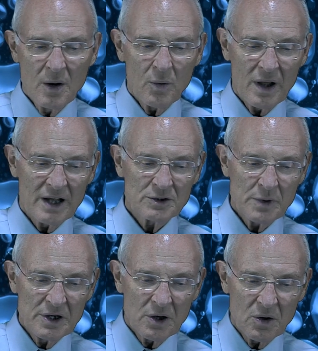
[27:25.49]
Well, as we
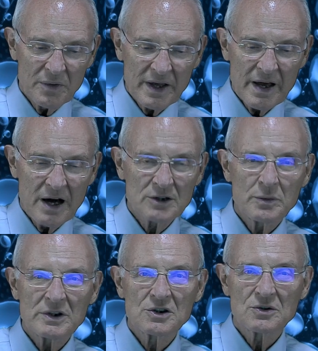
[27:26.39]
know, the cows
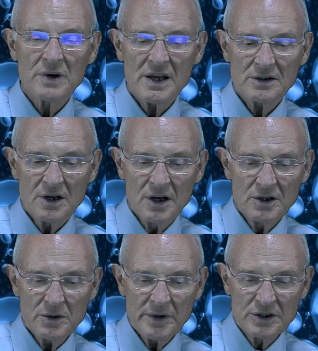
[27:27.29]
went straight
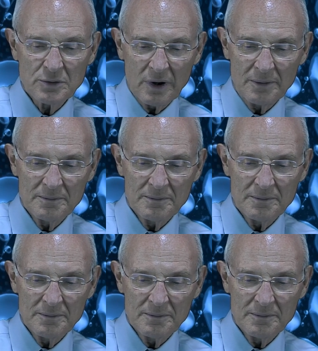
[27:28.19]
to Israel.